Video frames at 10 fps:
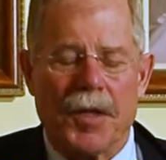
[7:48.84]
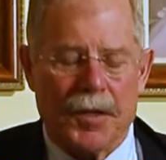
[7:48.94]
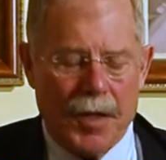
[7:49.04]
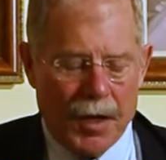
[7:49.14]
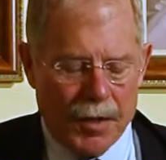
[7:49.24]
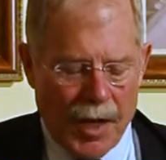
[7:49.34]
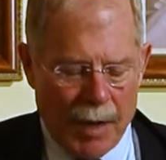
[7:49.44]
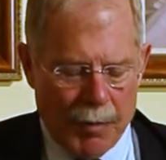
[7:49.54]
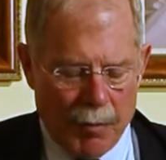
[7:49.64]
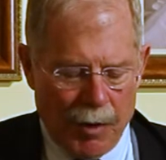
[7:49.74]
since that
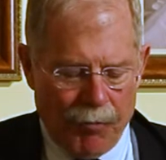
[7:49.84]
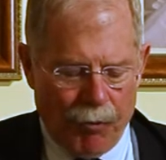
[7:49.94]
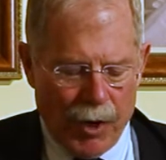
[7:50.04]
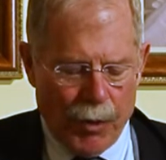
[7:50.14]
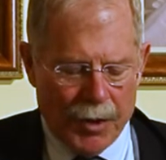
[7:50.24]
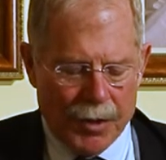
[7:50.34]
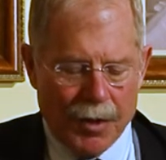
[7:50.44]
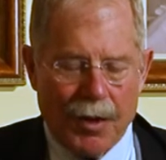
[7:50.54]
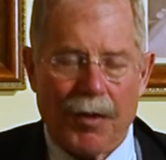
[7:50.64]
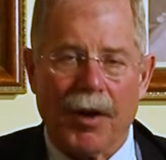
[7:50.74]
time have been frequent.
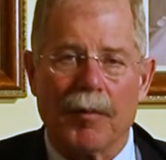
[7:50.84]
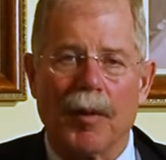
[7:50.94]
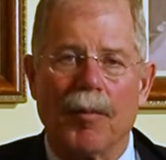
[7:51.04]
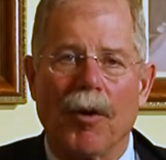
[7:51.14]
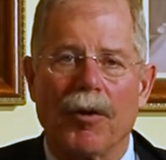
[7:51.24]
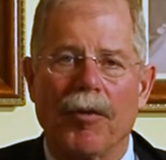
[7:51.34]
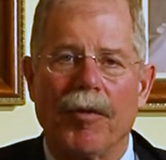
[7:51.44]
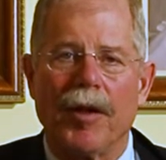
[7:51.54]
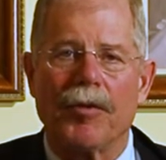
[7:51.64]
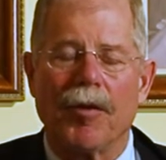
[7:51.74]
There have been more
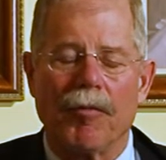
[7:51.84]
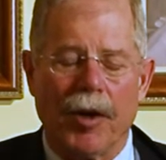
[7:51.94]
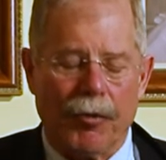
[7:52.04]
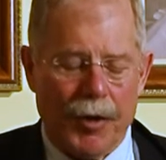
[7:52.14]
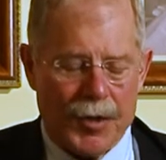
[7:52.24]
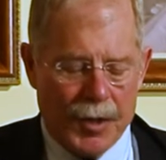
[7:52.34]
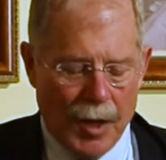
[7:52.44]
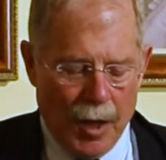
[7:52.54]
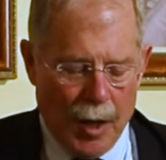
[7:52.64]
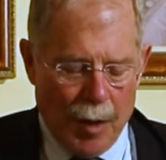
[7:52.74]
defeats than victories,
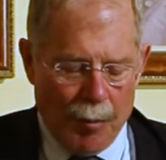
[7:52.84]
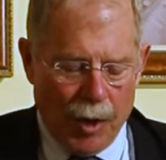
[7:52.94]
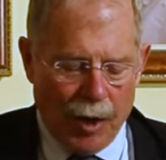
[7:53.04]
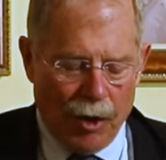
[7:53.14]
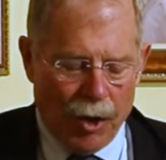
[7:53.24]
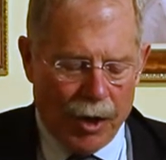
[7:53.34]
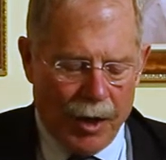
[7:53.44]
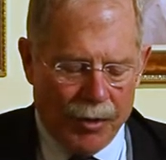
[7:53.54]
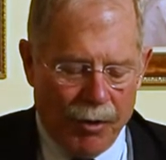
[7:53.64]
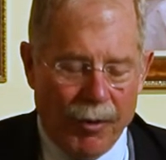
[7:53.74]
but look
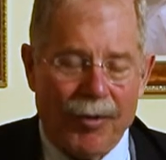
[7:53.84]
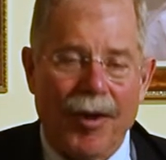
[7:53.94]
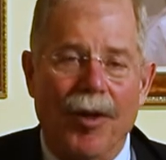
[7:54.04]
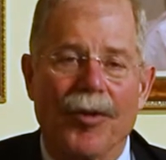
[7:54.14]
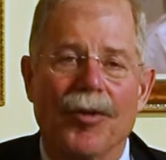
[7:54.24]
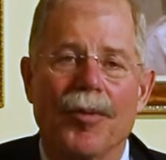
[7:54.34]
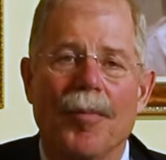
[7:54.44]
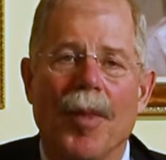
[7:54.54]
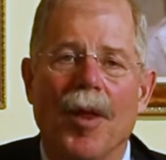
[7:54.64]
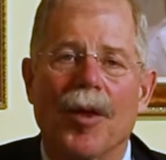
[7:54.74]
at the results.
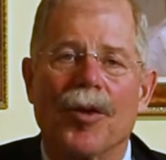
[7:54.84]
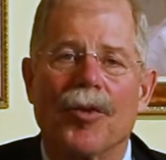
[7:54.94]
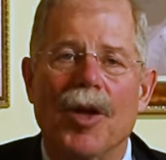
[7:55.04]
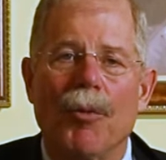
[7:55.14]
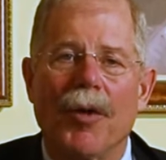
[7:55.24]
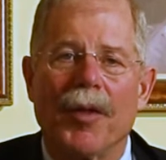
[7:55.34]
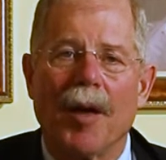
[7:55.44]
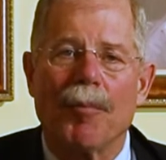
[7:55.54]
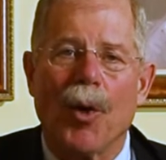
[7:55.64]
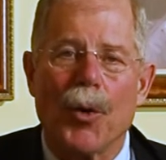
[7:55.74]
See what
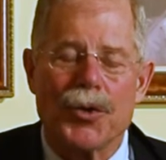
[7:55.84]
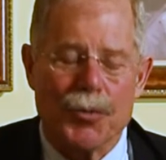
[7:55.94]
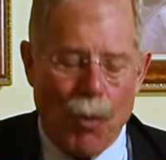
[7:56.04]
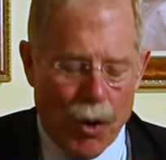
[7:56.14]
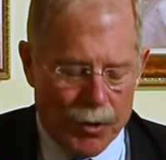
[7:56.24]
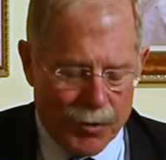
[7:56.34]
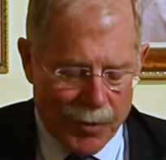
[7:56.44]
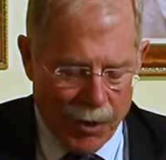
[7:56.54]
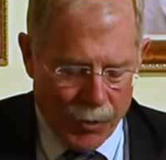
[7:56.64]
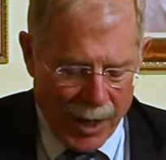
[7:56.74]
that post-war
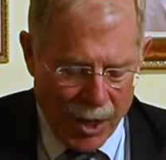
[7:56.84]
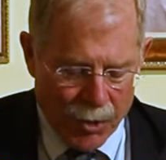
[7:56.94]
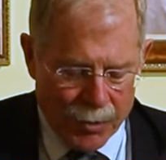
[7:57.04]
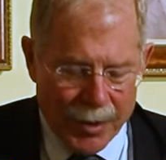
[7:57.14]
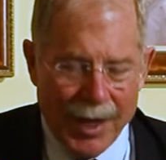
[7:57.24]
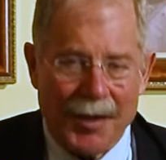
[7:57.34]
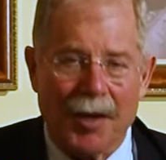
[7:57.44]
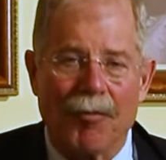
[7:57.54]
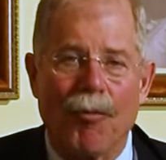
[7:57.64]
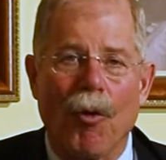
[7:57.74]
slowdown and an
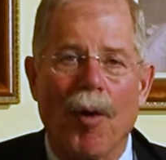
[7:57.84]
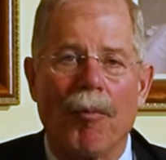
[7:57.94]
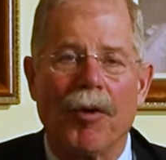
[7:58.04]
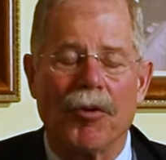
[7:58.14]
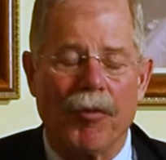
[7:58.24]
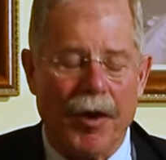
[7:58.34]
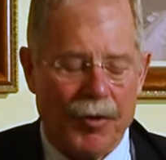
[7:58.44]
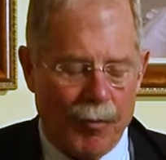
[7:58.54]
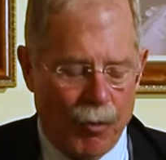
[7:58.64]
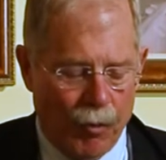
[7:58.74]
informed
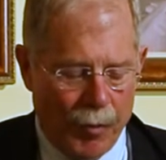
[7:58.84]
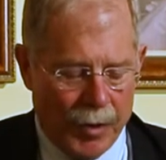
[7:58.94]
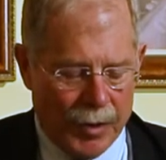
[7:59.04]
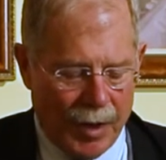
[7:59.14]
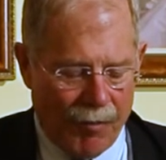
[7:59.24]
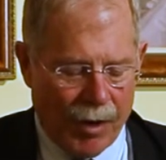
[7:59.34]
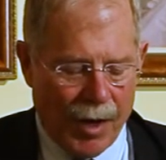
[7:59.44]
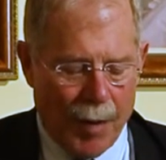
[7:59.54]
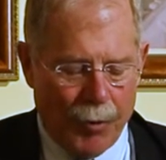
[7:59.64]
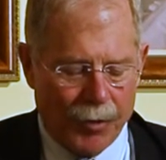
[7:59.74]
preservation movement have
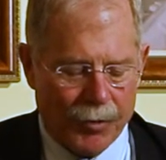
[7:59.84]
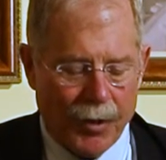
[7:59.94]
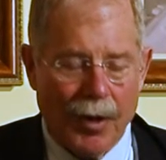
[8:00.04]
accomplished.